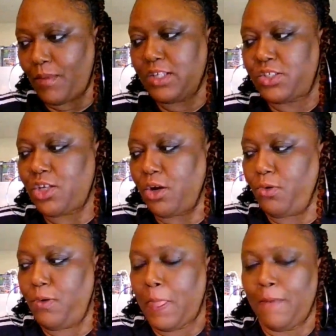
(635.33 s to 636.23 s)

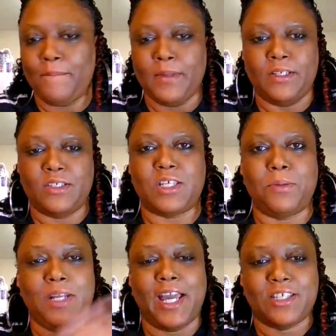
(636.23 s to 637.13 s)
So
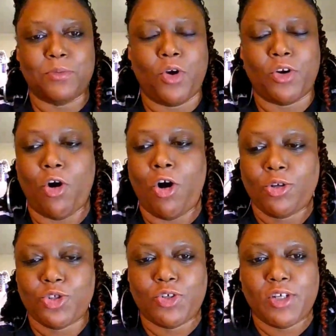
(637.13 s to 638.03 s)
some days I'm going to
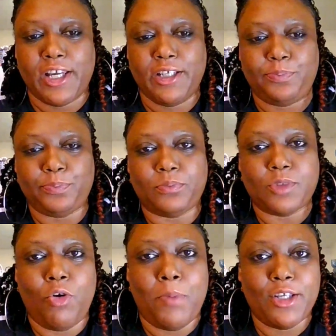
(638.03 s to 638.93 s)
alternate
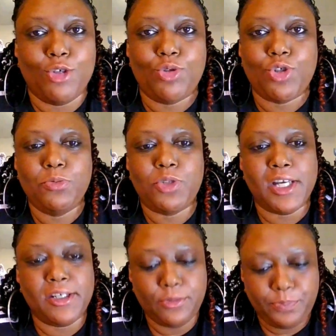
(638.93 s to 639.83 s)
on my YouTube
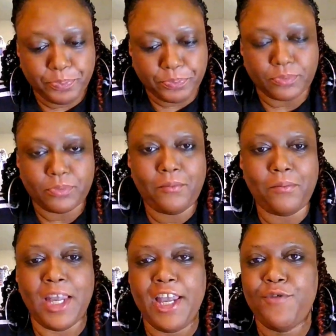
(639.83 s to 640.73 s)
channel.
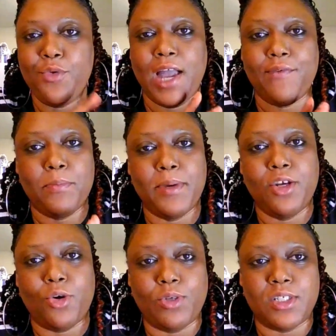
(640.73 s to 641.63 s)
If you haven't been
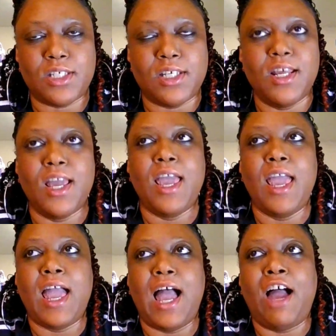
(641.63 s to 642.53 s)
noticing,
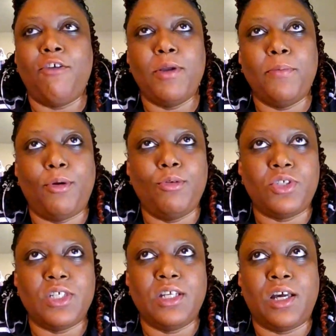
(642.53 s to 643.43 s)
I've been
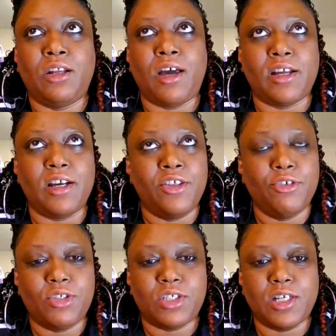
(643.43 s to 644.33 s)
posting a lot of
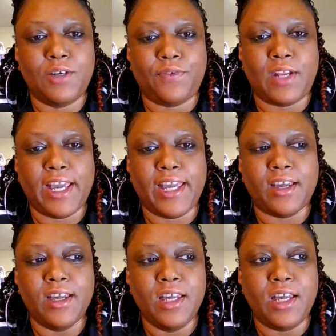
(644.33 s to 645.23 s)
other stuff
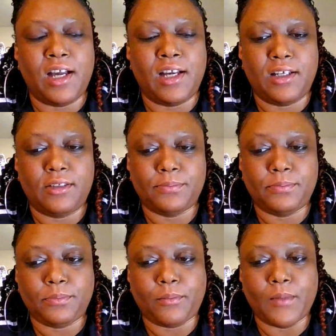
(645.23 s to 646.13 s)
like
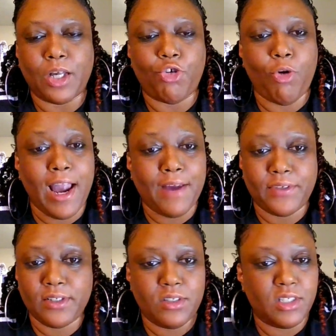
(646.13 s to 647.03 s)

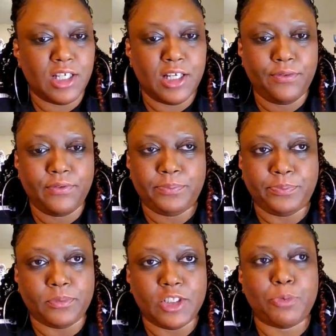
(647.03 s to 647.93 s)
crafting stuff,
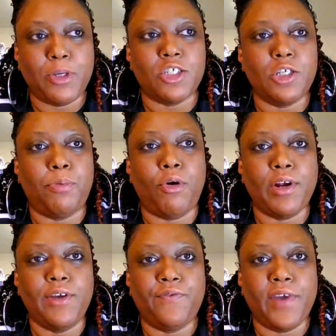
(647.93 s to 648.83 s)
especially
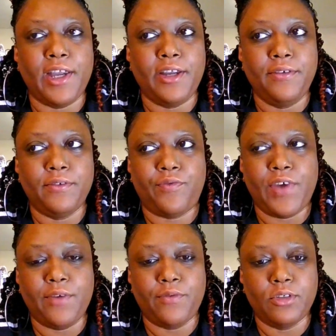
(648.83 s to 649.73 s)
party
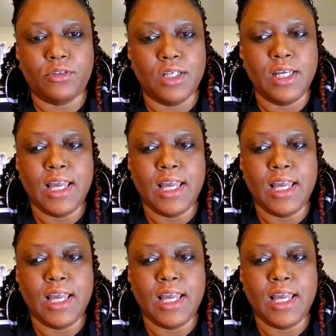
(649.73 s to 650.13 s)
favors.